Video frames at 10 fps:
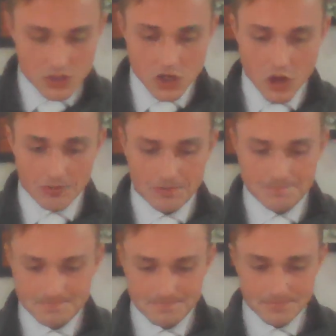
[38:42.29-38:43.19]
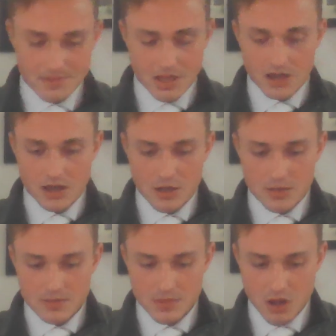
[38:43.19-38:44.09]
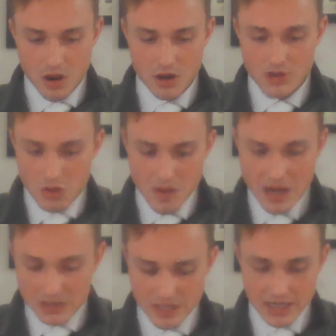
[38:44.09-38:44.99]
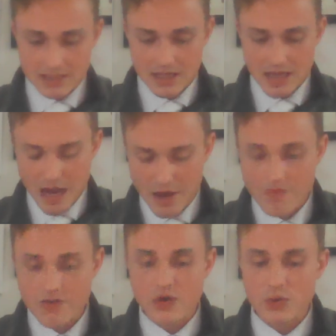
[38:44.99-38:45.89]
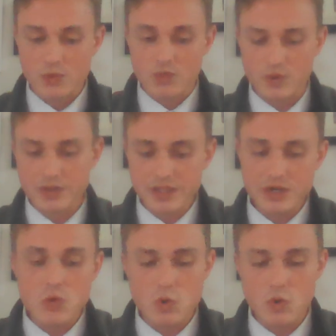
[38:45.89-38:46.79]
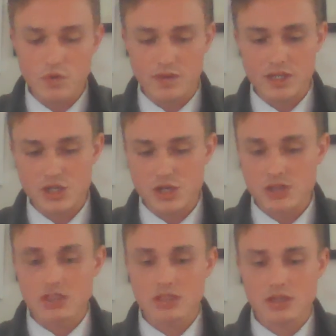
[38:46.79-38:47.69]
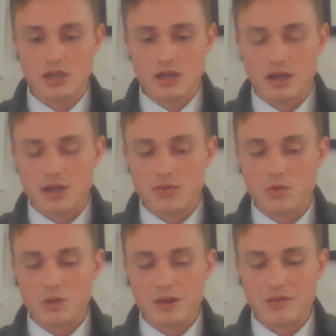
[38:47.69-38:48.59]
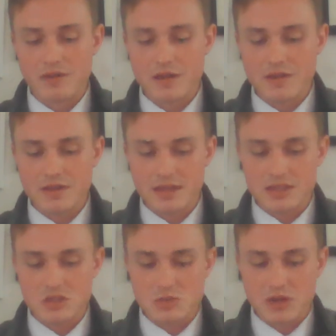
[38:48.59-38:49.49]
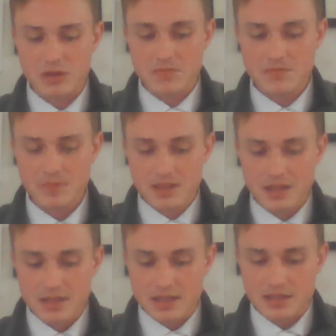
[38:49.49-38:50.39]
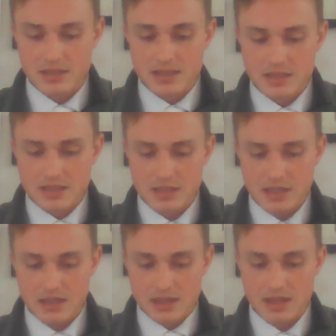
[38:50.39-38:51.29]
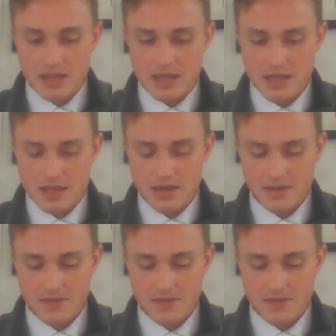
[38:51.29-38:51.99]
So, cardiomyocytes have really cool features. One of my favorite things about them is they